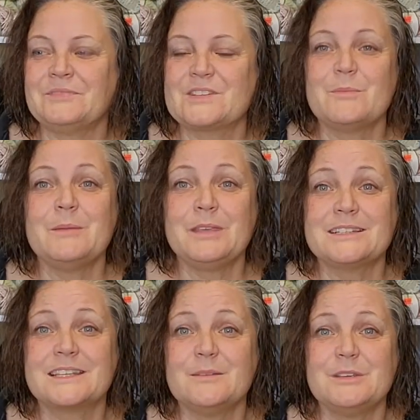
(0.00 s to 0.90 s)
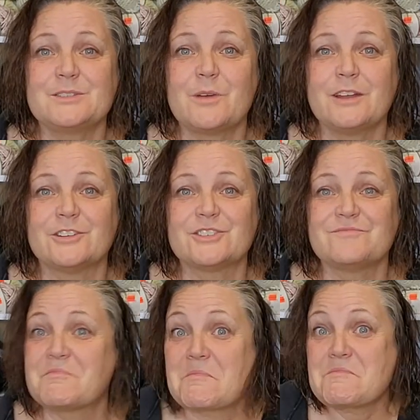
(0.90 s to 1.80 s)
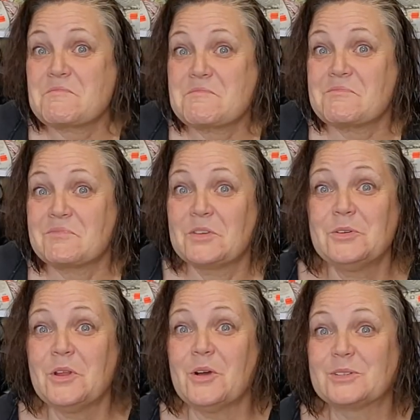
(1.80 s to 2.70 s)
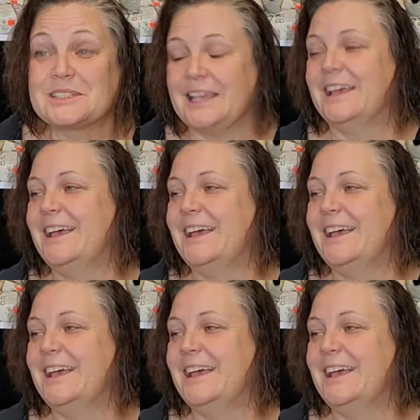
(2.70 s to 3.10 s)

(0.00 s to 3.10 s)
So maybe it's going to be sweaters. Who knows?